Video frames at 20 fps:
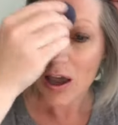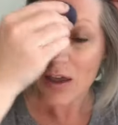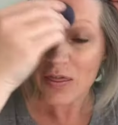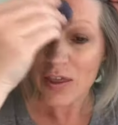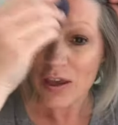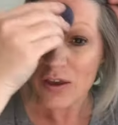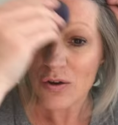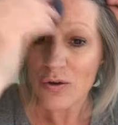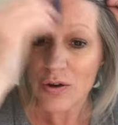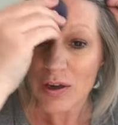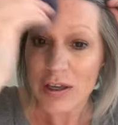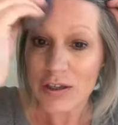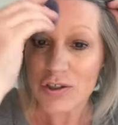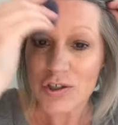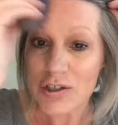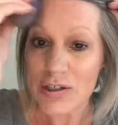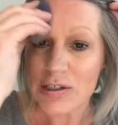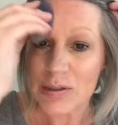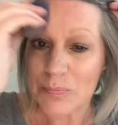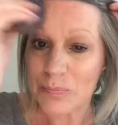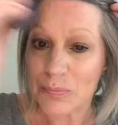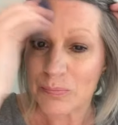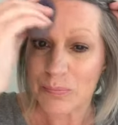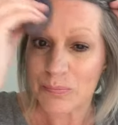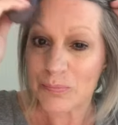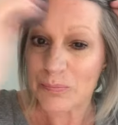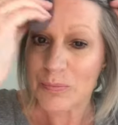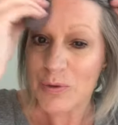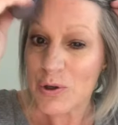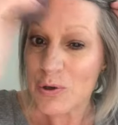that you can just
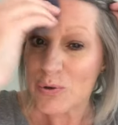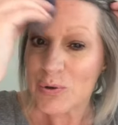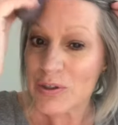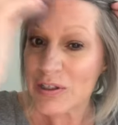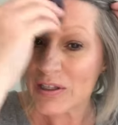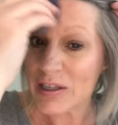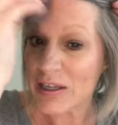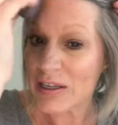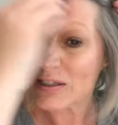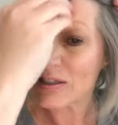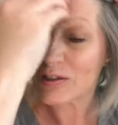use this